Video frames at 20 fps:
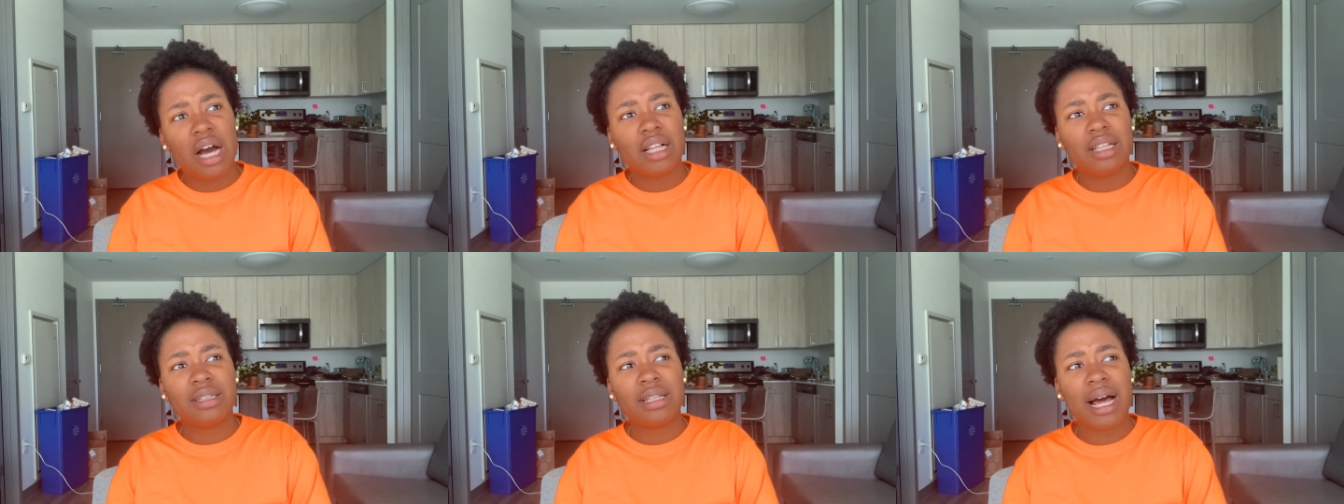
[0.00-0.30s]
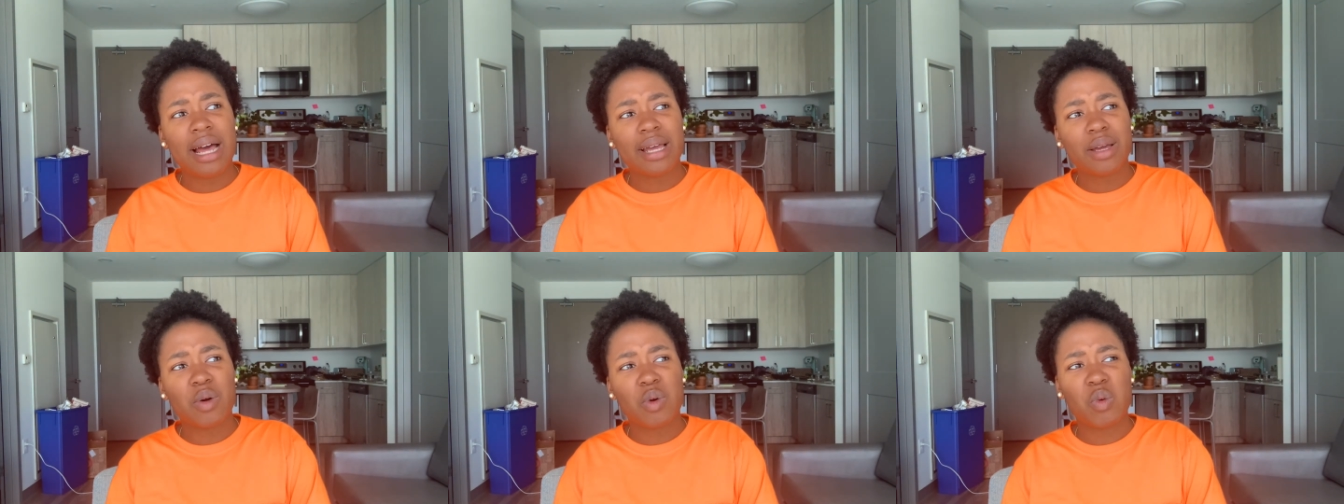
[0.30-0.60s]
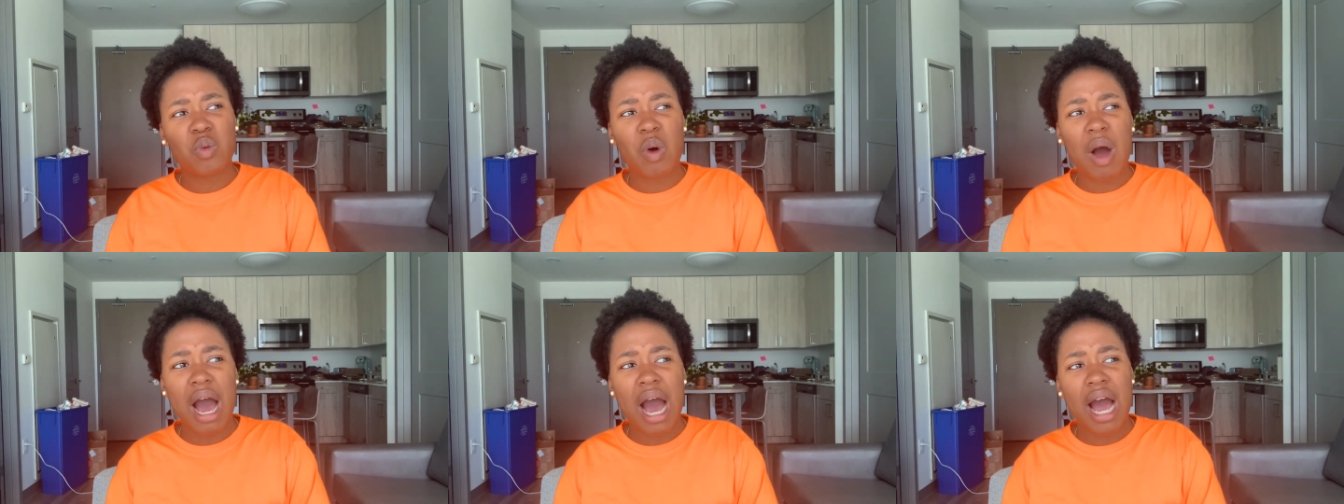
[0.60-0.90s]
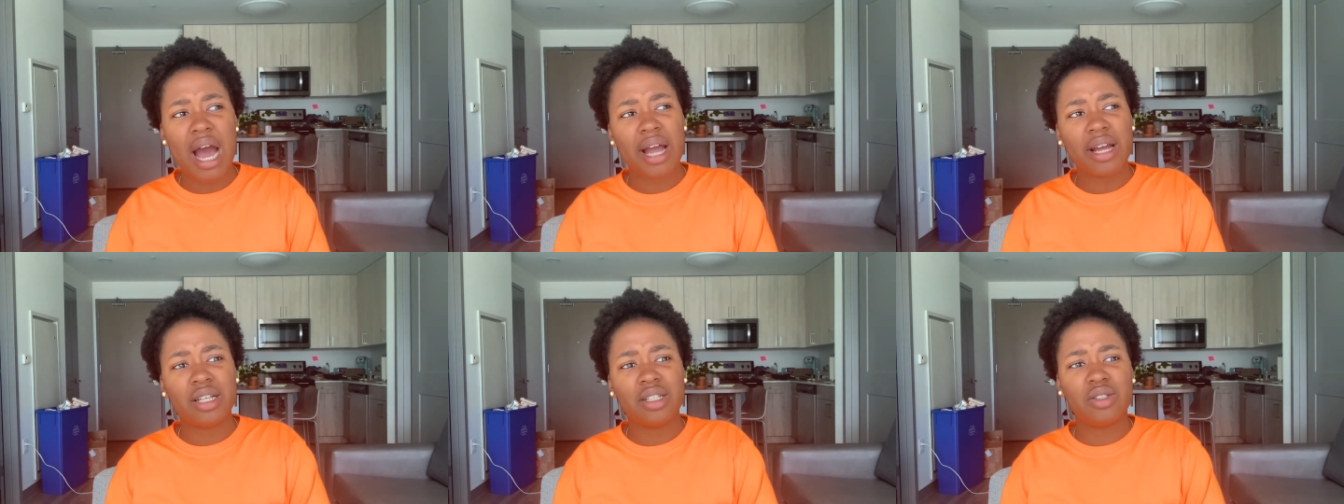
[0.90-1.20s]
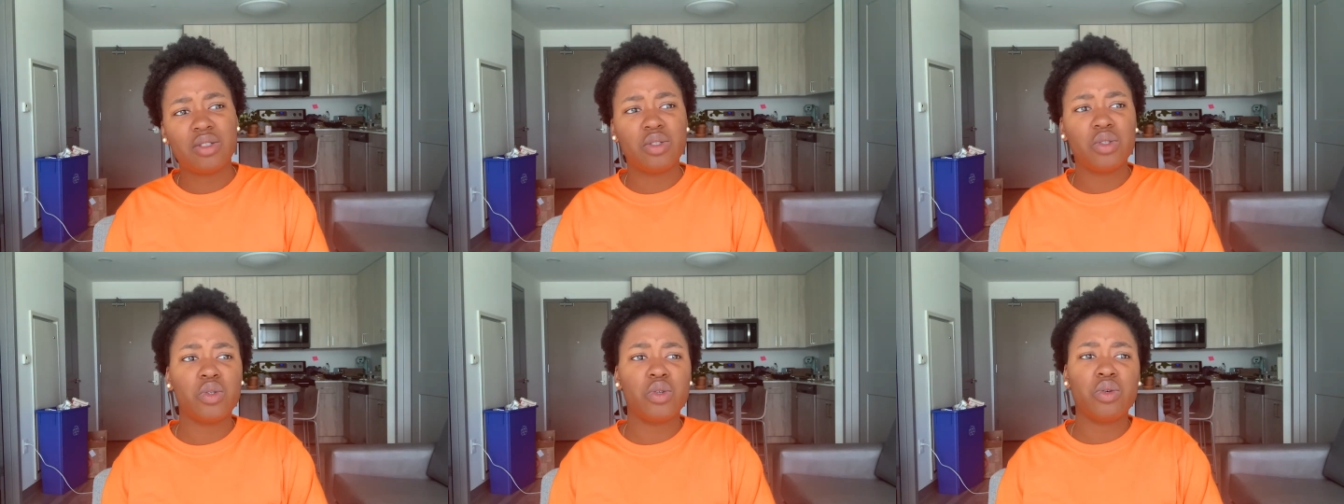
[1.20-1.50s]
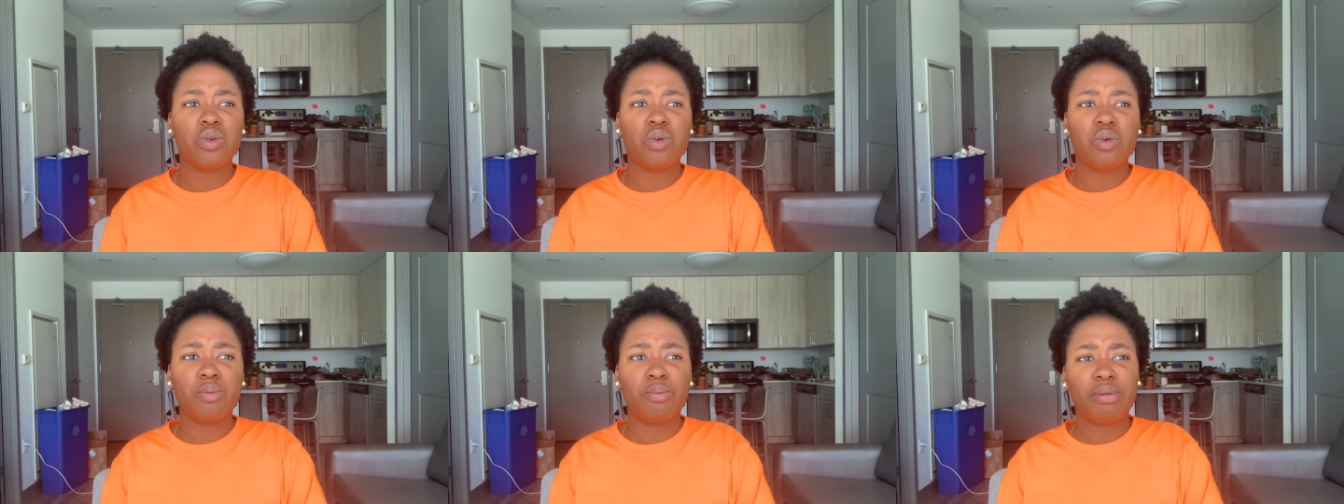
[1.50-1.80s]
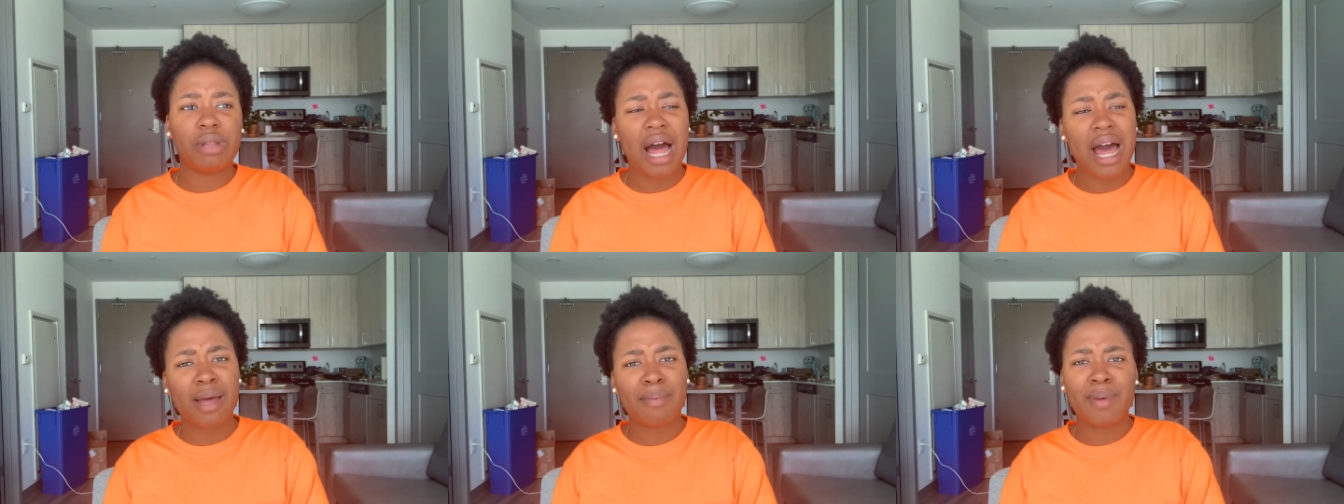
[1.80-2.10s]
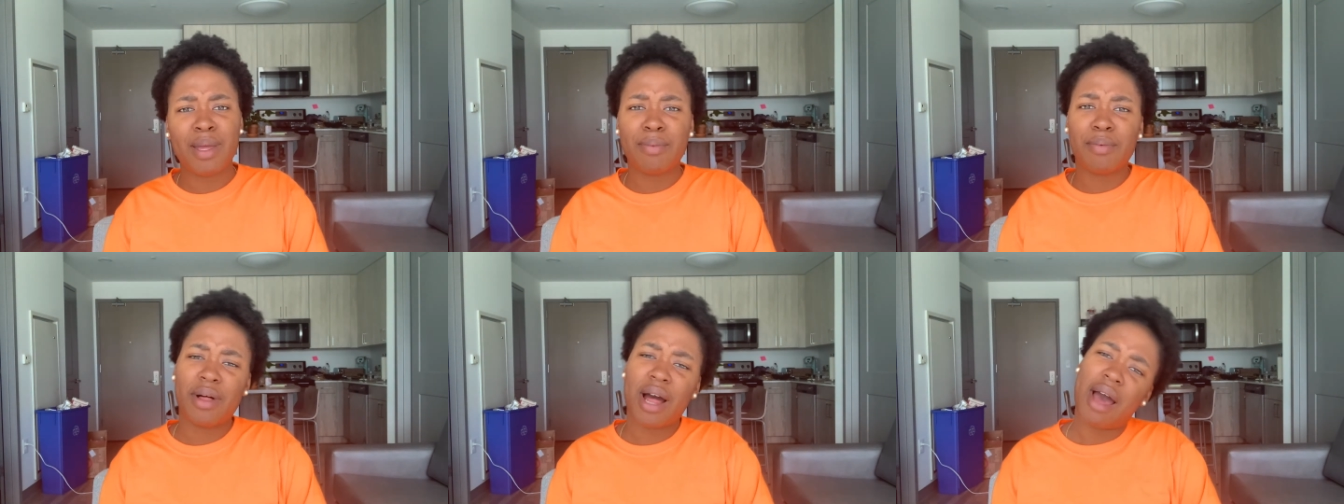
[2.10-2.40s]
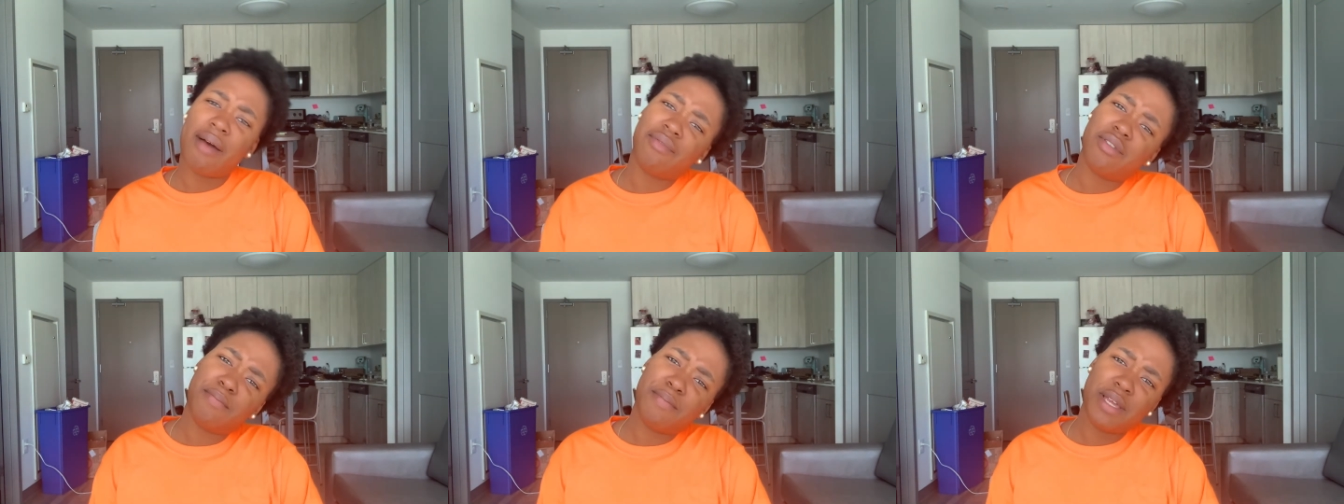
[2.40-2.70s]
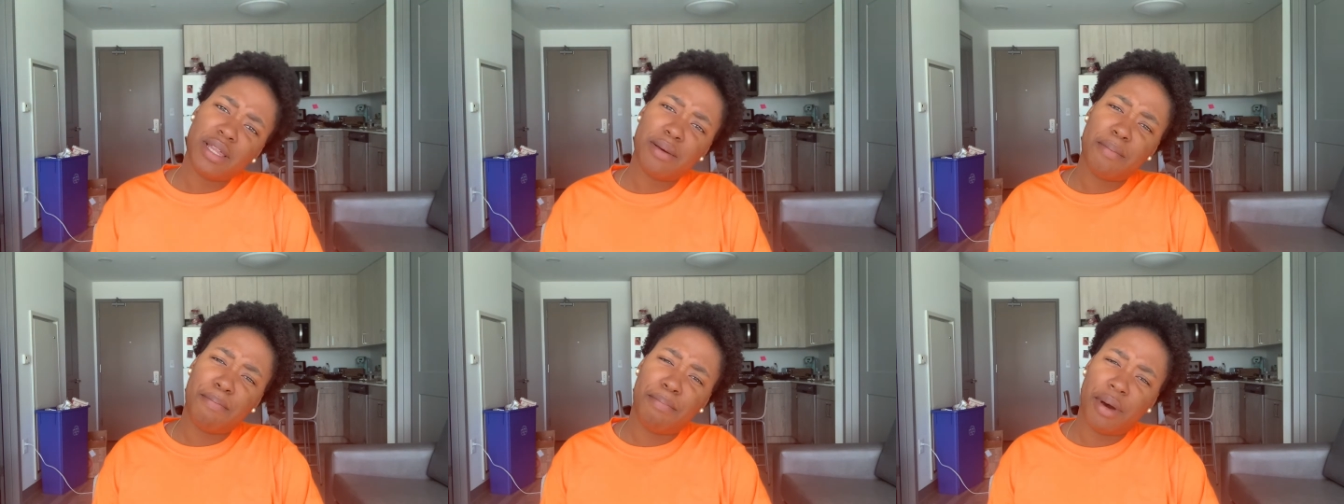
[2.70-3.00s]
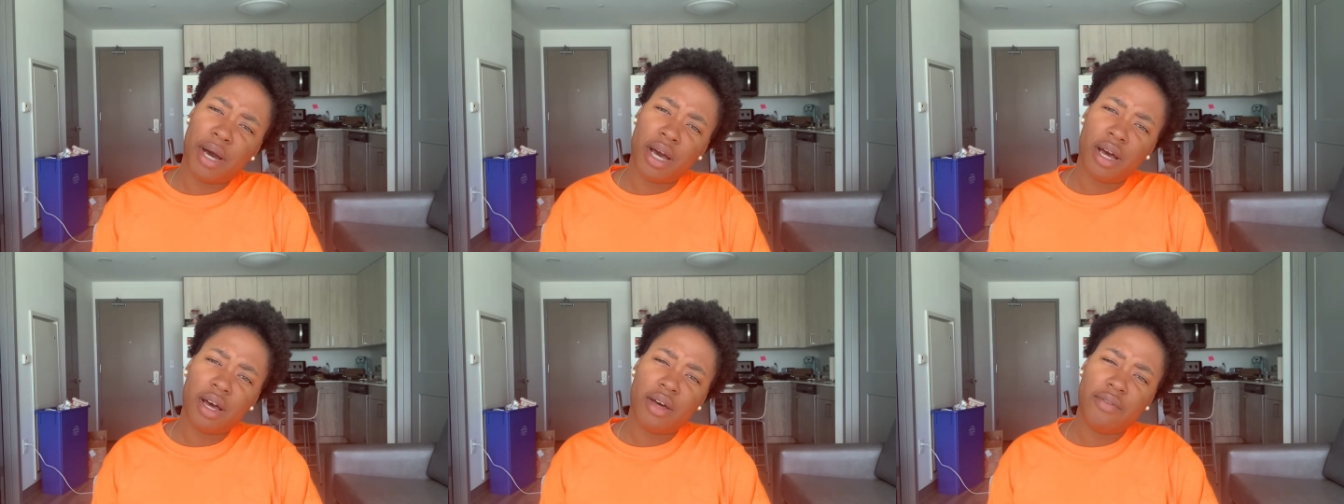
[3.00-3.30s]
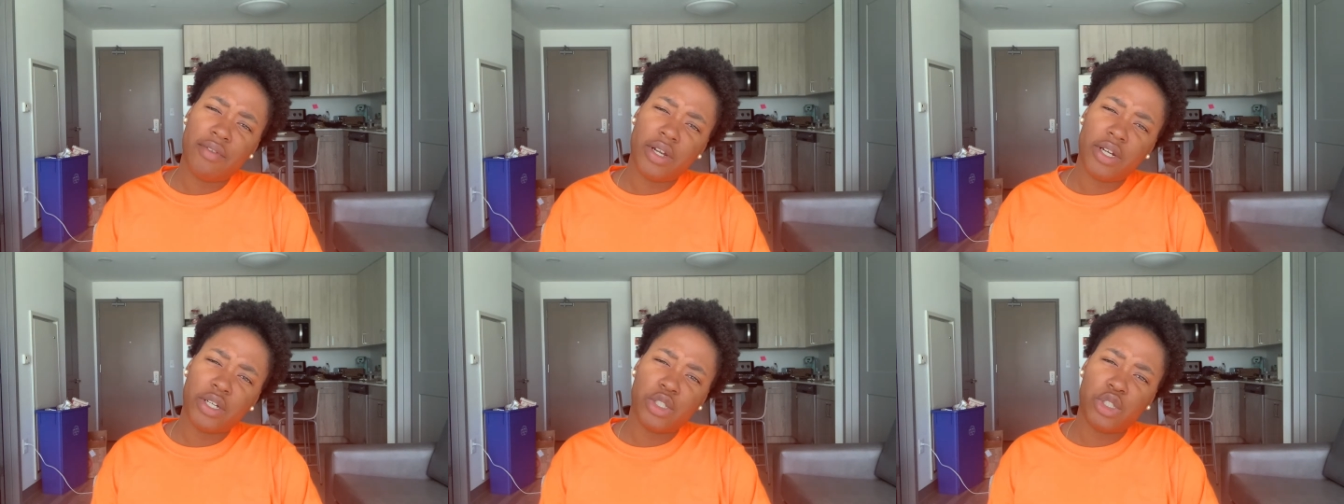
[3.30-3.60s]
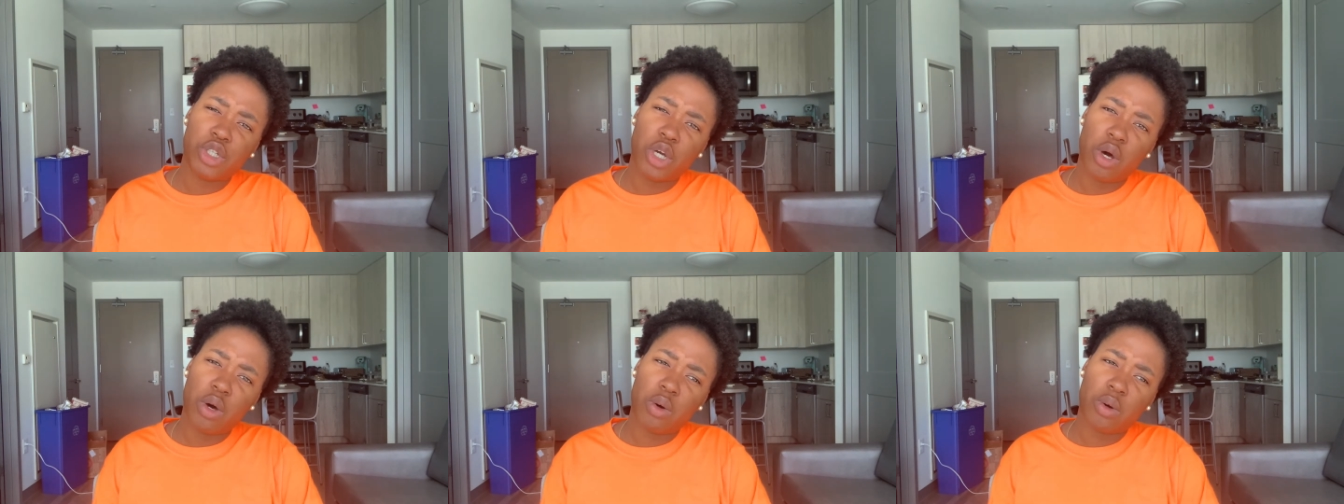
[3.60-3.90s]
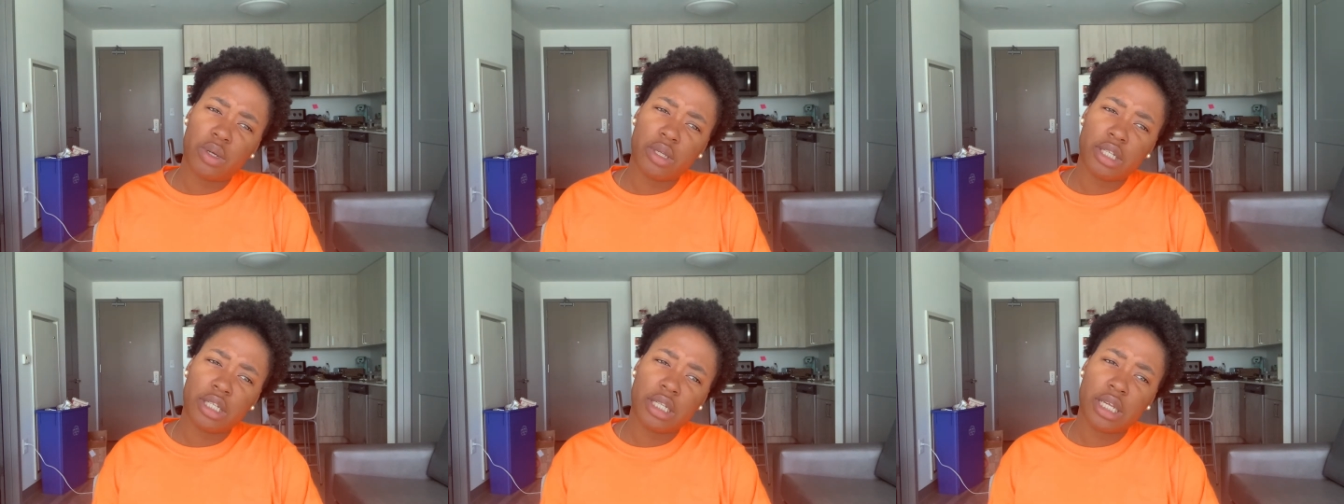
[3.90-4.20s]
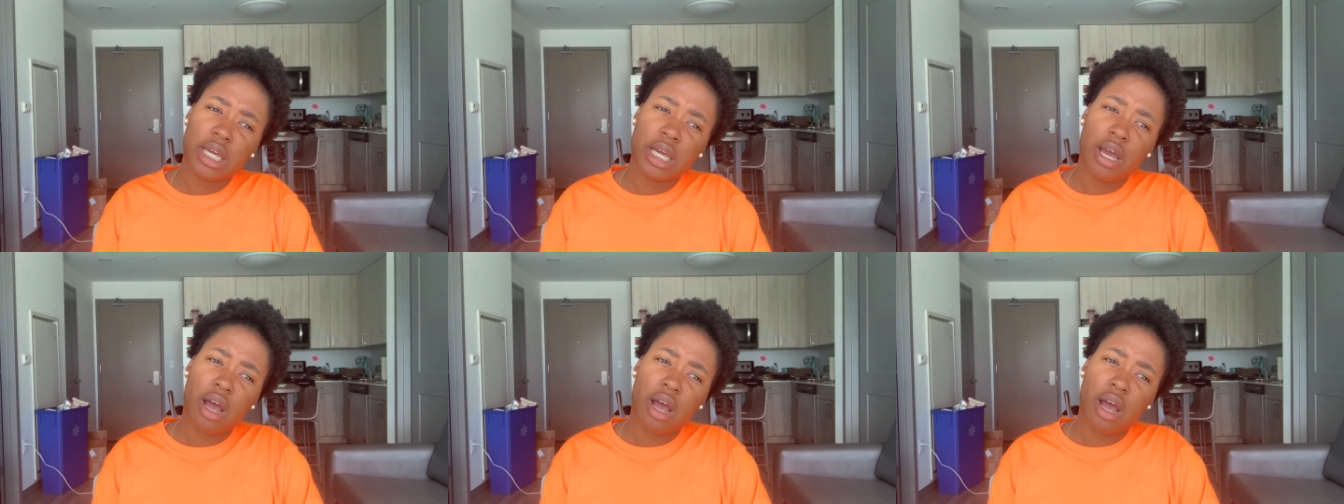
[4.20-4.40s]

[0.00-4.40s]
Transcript: Like, why do black people have to be the butt of your jokes?